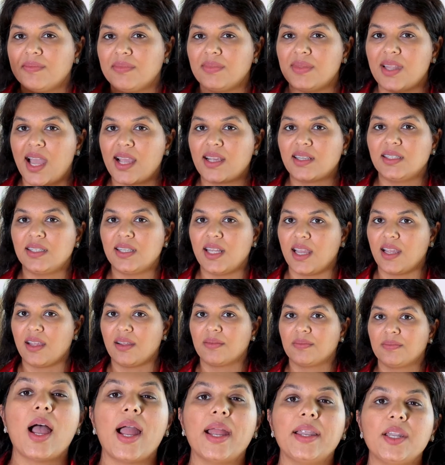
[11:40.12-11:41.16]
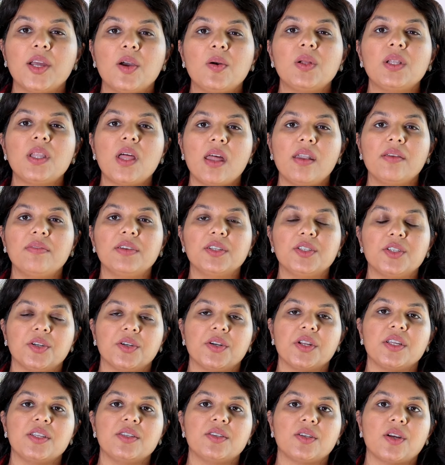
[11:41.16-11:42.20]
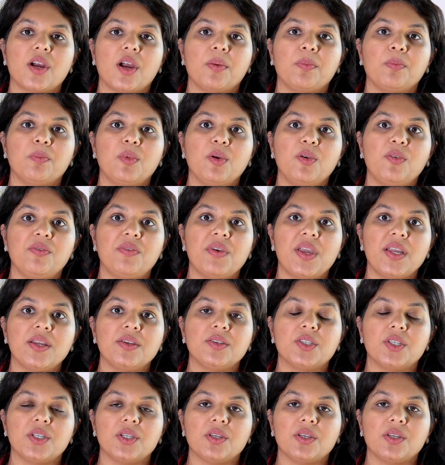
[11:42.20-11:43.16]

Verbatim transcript: next thing. I know a lot of attorneys are moving